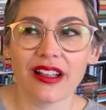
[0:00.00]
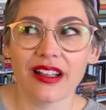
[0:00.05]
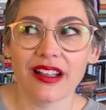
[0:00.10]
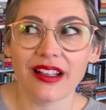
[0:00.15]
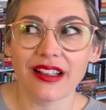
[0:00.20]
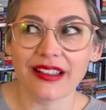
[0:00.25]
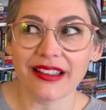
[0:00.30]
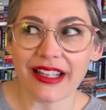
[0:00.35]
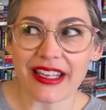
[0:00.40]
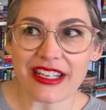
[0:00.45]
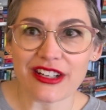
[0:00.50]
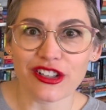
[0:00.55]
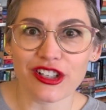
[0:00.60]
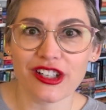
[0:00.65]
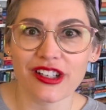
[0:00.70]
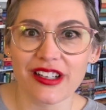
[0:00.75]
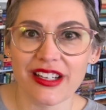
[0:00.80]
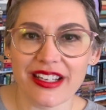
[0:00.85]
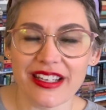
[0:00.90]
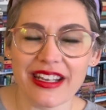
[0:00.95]

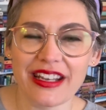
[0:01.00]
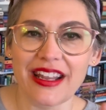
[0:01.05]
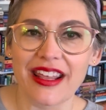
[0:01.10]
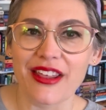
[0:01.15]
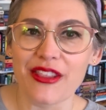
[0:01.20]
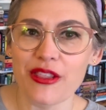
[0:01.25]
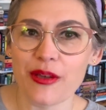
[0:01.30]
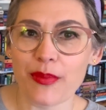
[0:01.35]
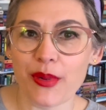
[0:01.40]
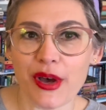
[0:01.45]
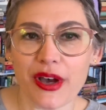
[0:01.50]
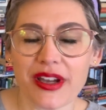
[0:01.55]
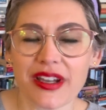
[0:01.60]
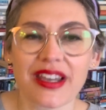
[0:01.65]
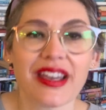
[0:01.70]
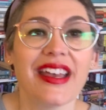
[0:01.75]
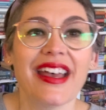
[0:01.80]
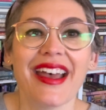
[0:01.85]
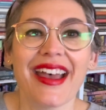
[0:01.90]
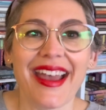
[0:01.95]
later in the book,
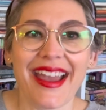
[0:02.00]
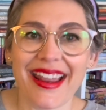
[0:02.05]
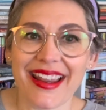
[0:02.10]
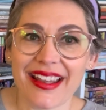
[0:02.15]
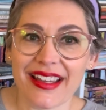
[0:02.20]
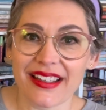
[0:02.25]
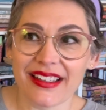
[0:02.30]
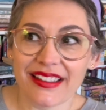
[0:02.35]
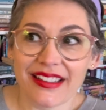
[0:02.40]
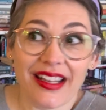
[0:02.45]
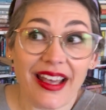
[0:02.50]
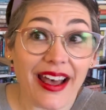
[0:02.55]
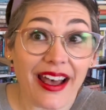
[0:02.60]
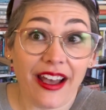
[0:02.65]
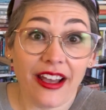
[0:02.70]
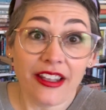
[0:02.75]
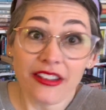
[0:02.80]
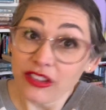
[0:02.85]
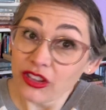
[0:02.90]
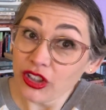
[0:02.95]
and
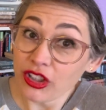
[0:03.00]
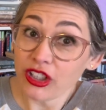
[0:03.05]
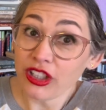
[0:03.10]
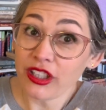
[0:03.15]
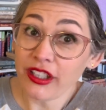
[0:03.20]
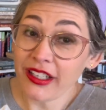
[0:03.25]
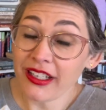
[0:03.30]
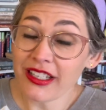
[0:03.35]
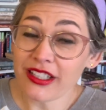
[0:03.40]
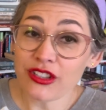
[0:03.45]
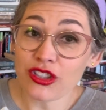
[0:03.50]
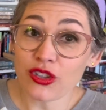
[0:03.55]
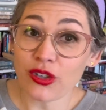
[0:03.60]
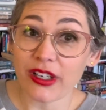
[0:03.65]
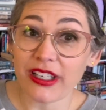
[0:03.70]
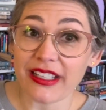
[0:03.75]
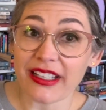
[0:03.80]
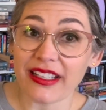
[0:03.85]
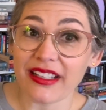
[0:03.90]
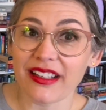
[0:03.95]
I thoroughly
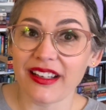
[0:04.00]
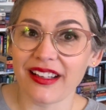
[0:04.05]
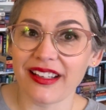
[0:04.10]
enjoyed it.